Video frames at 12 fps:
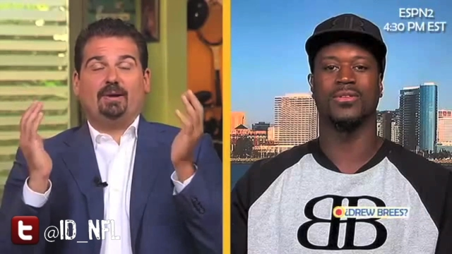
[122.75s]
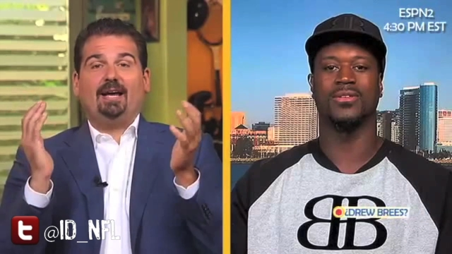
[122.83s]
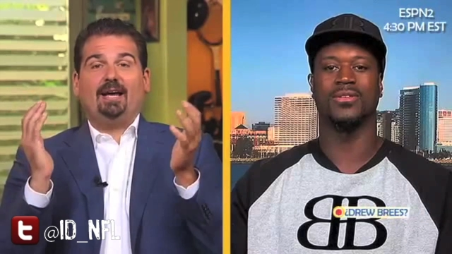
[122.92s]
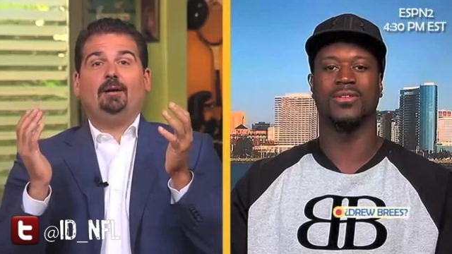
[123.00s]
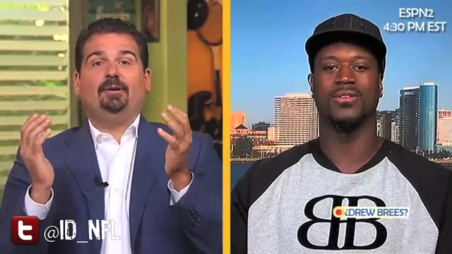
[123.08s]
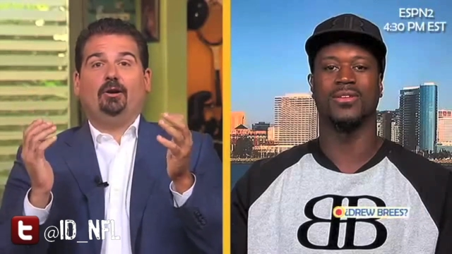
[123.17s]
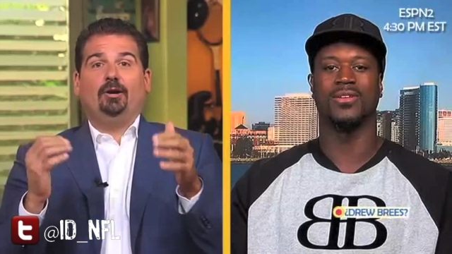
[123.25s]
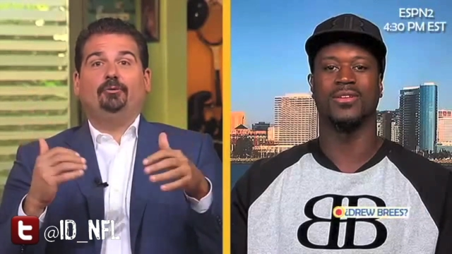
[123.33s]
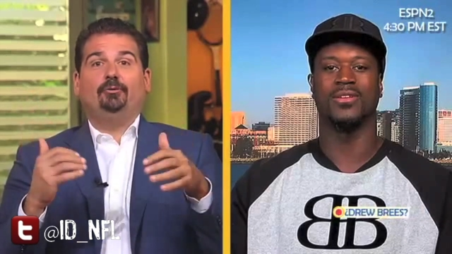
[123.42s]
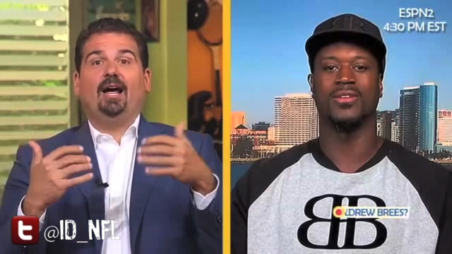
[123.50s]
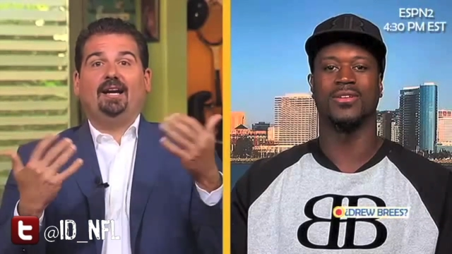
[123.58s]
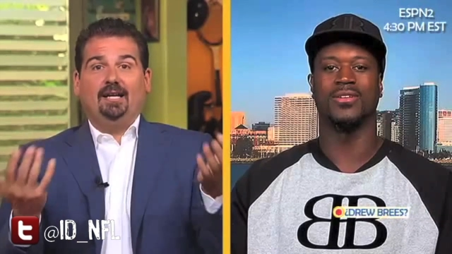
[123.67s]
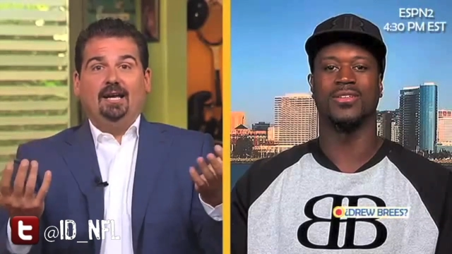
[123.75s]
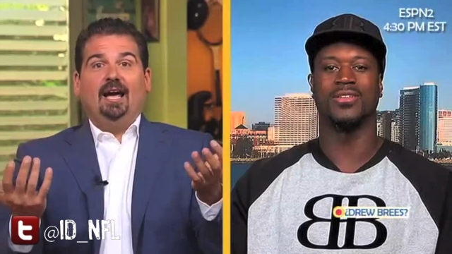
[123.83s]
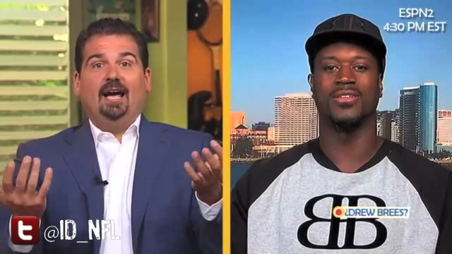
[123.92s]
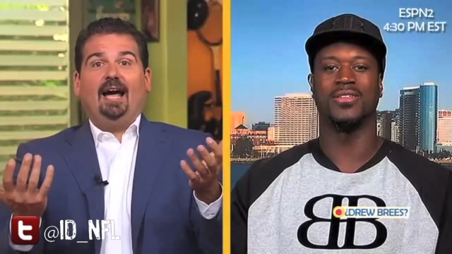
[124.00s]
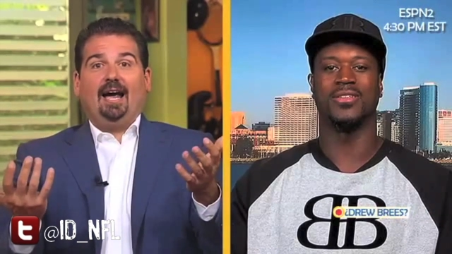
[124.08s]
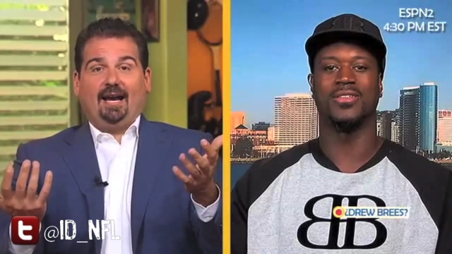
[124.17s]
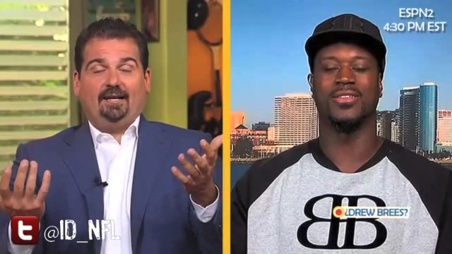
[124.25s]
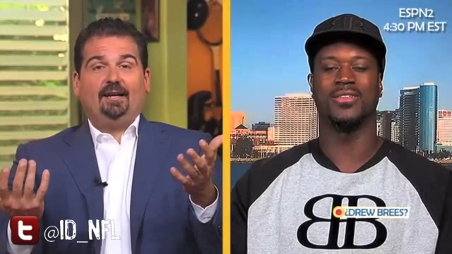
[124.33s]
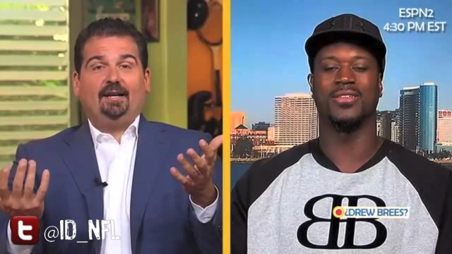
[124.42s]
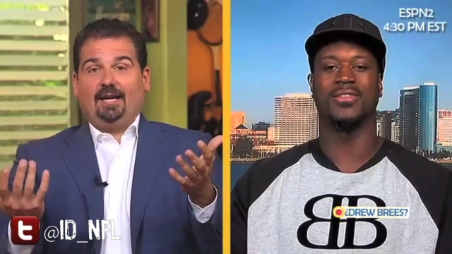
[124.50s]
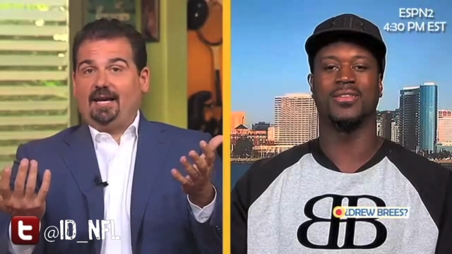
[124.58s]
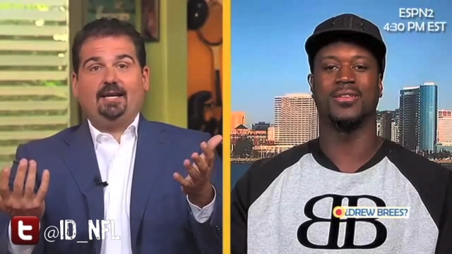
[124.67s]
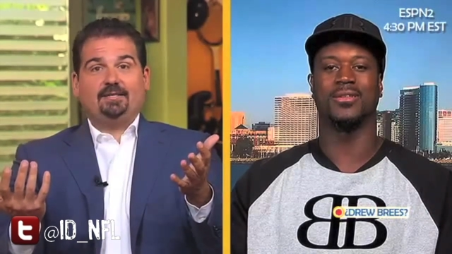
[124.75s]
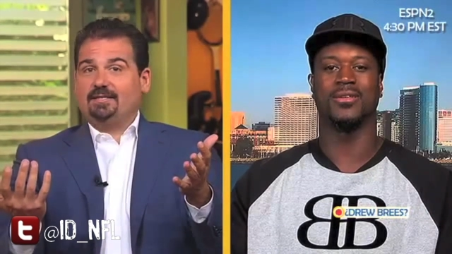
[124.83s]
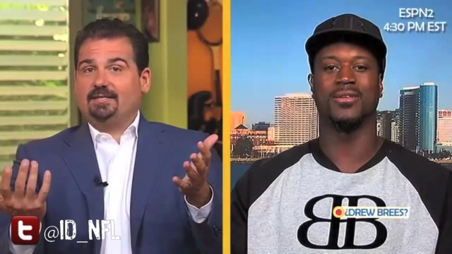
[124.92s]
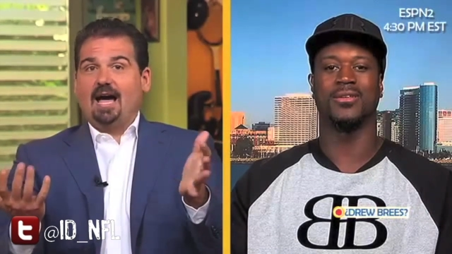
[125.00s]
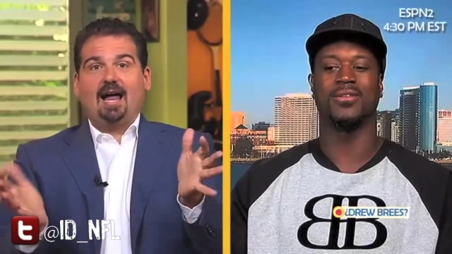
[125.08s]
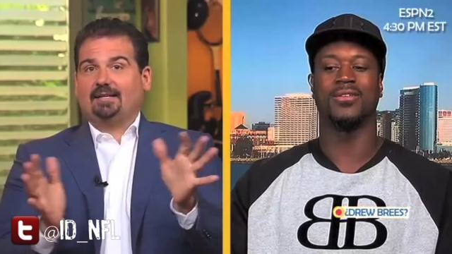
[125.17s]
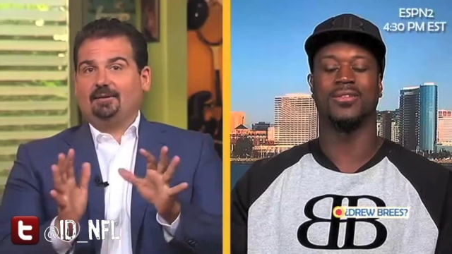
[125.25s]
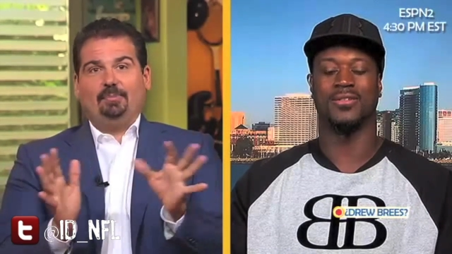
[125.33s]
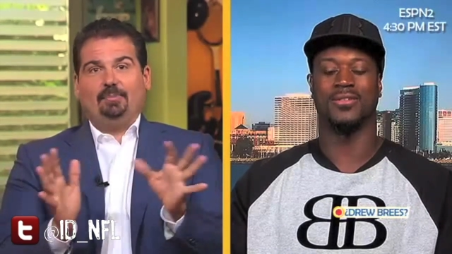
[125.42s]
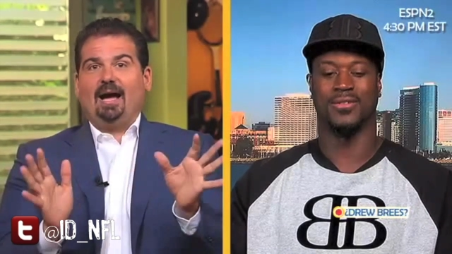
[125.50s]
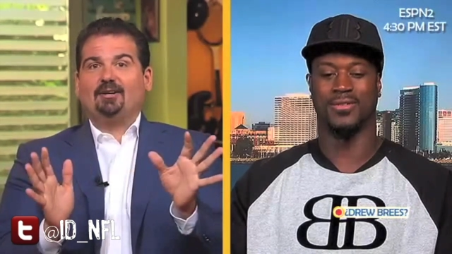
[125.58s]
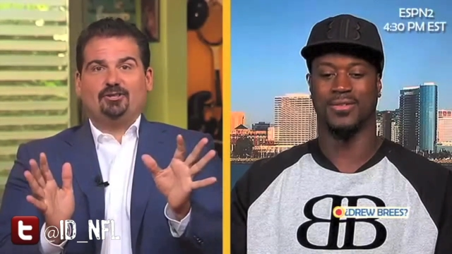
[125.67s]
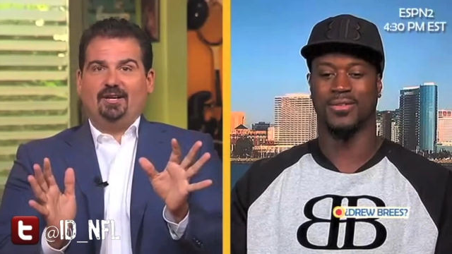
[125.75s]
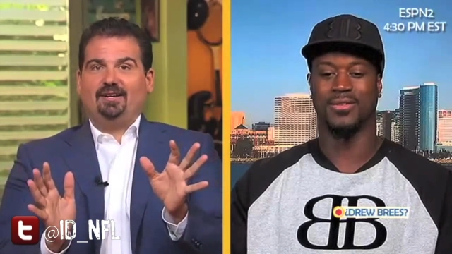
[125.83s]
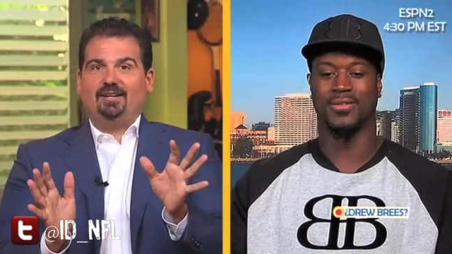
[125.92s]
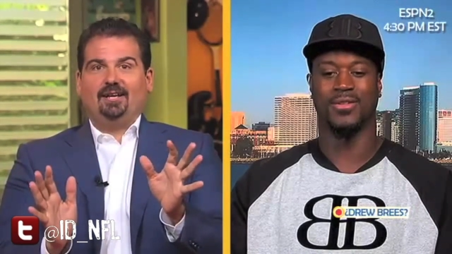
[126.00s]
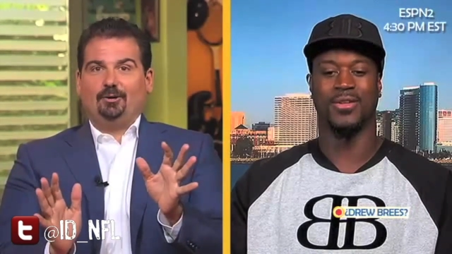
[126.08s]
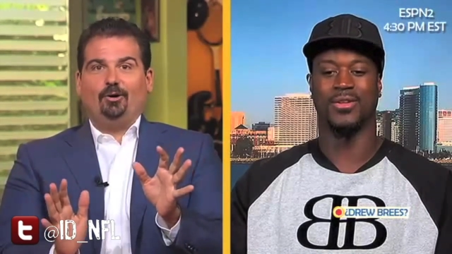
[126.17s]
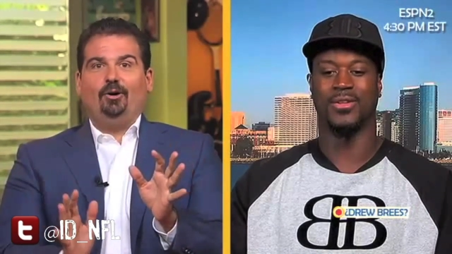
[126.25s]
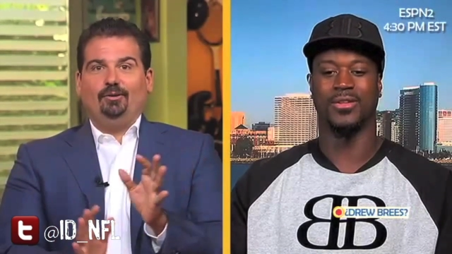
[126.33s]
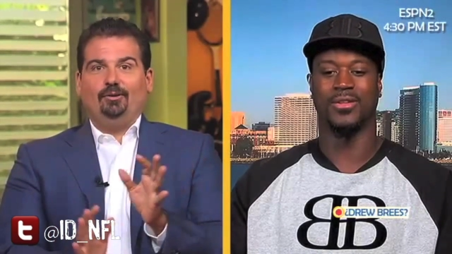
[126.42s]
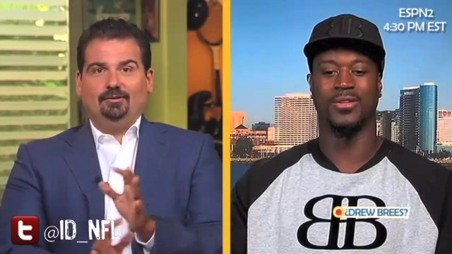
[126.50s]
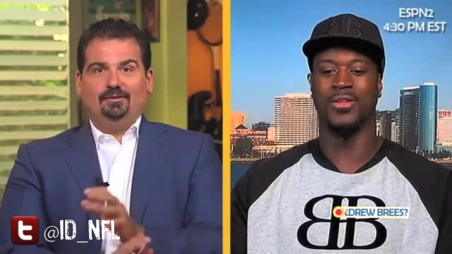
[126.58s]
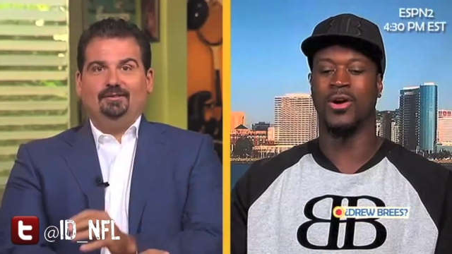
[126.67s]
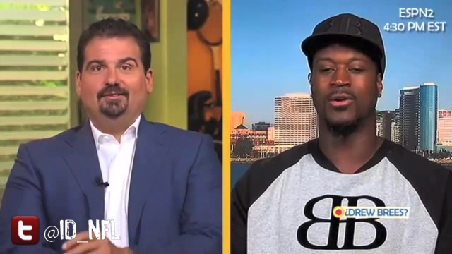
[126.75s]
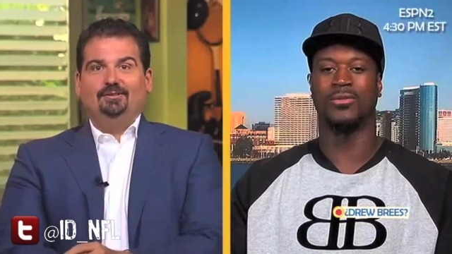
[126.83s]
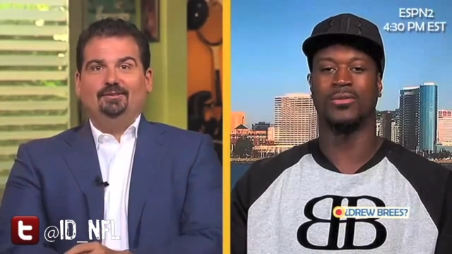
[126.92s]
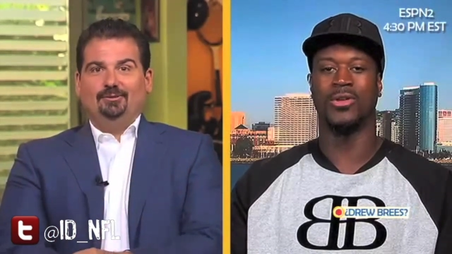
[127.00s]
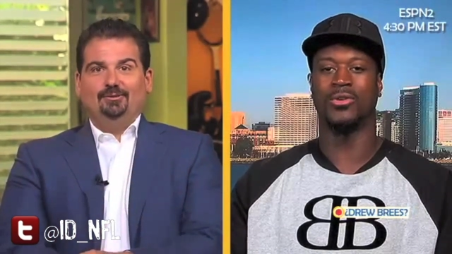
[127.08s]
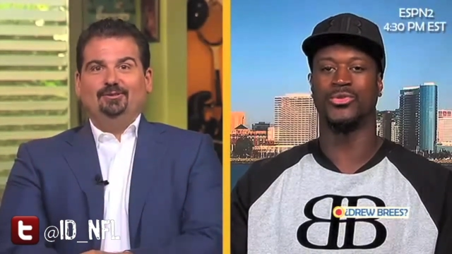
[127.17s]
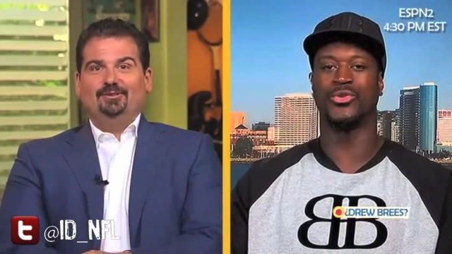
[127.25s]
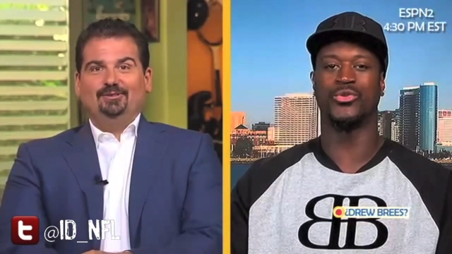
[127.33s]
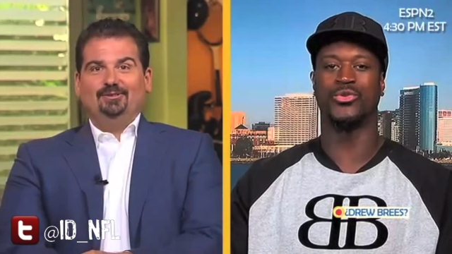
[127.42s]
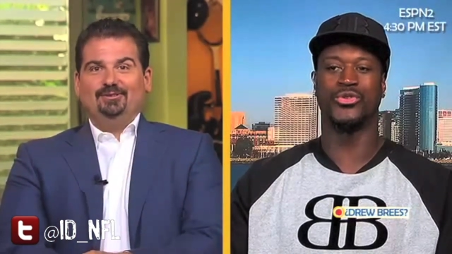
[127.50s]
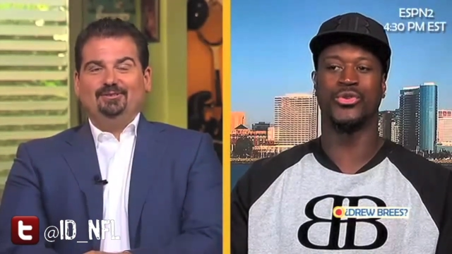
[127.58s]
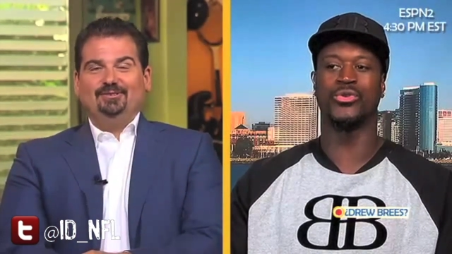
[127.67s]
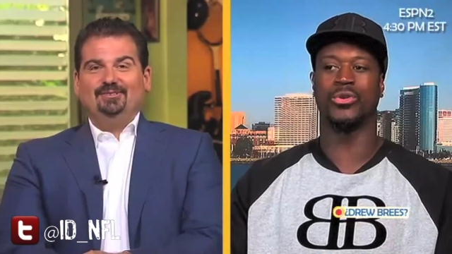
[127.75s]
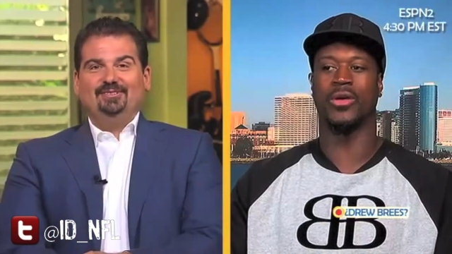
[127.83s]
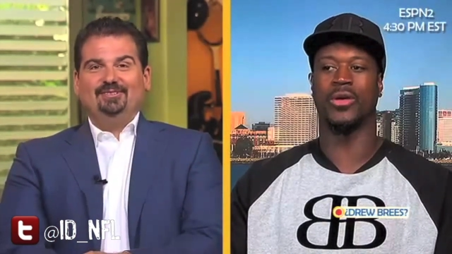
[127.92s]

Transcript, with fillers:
Speaker 1: helmet on right? And he's not compassionate at all.
Speaker 2: No, no. Drew, Drew. If